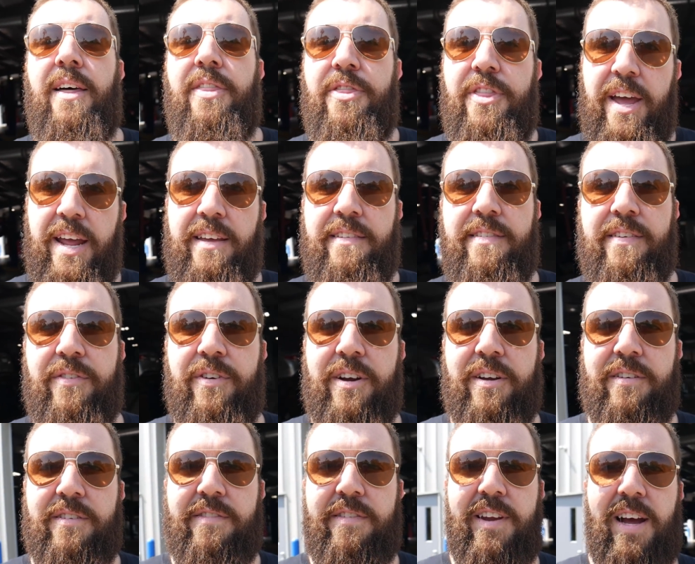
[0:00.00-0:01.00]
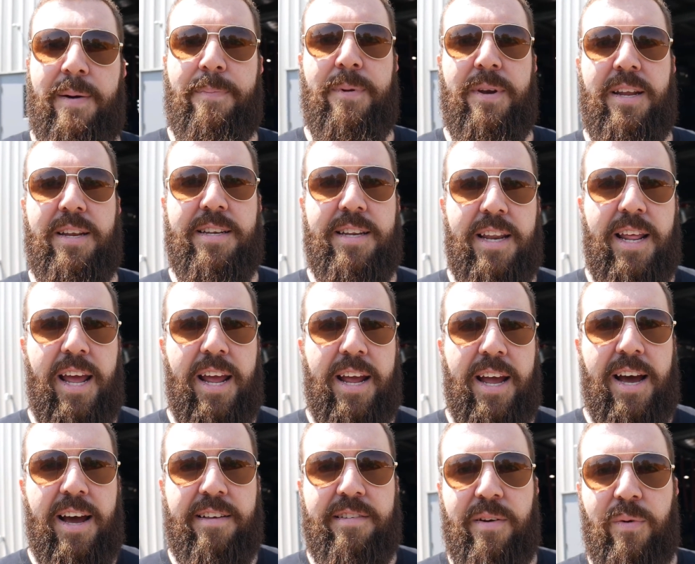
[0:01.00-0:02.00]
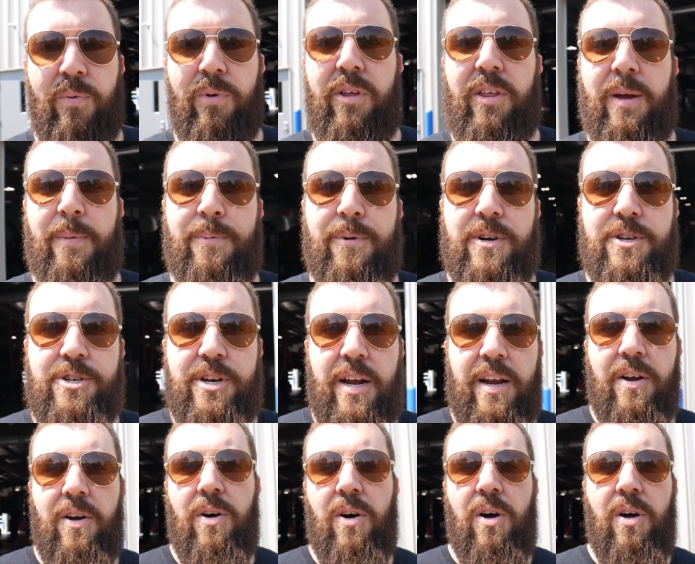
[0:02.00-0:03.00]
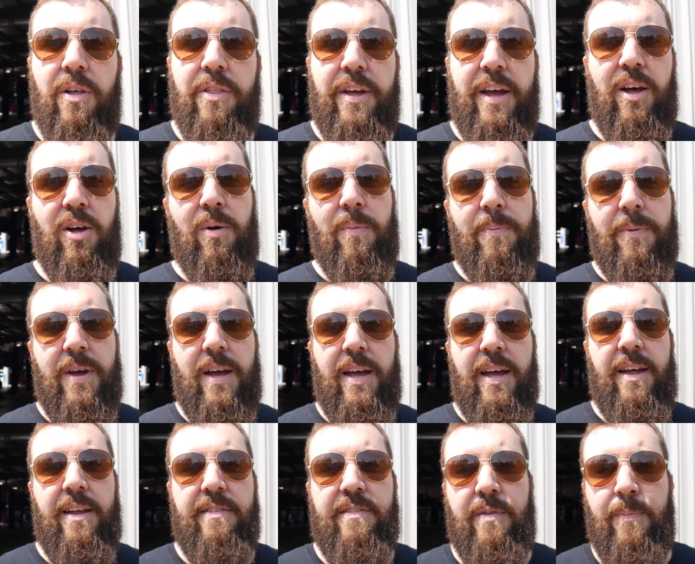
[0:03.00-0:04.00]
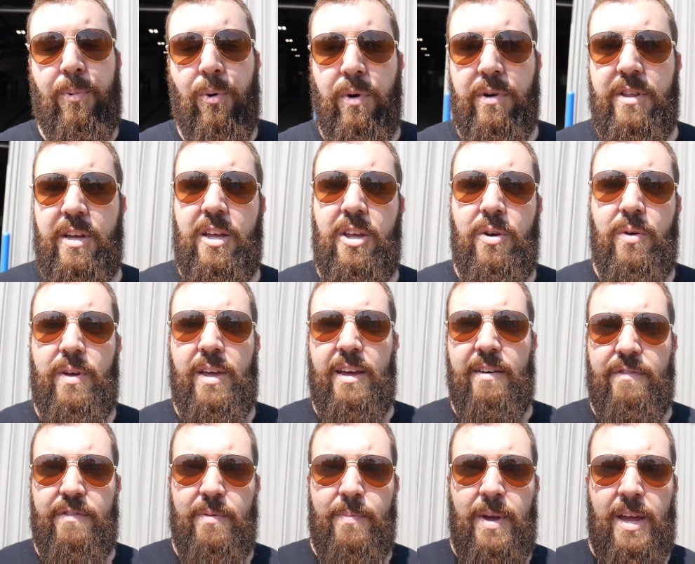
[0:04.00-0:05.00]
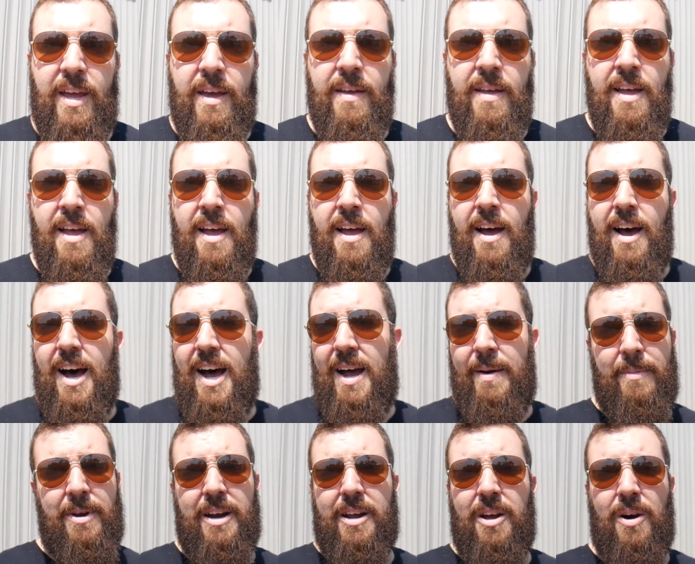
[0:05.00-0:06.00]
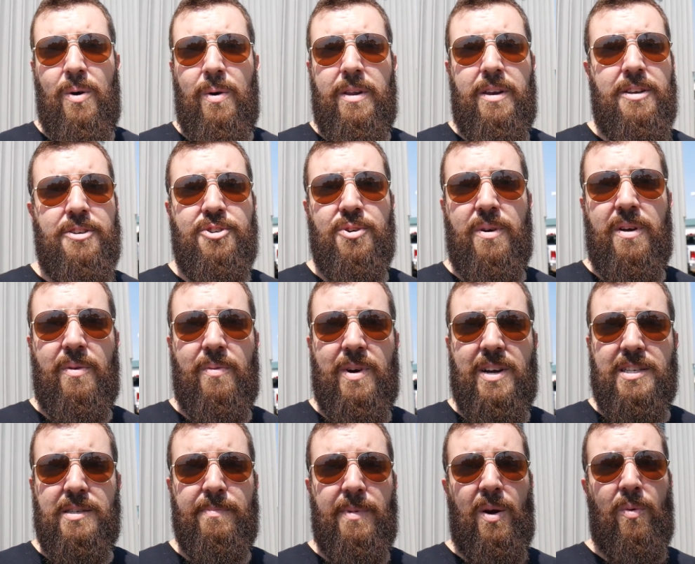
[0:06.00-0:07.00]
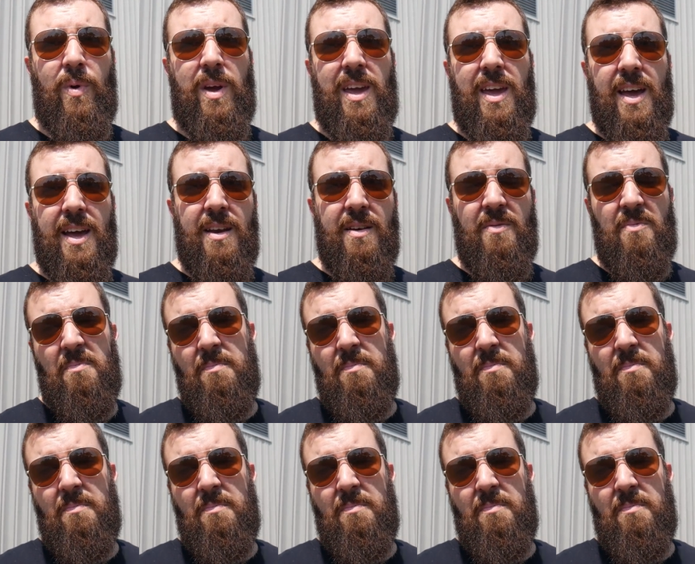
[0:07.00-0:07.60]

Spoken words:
thanks for stopping in today, guys. I really appreciate all the help and support that you give to me. I'm gonna go and enjoy the rest of my weekend,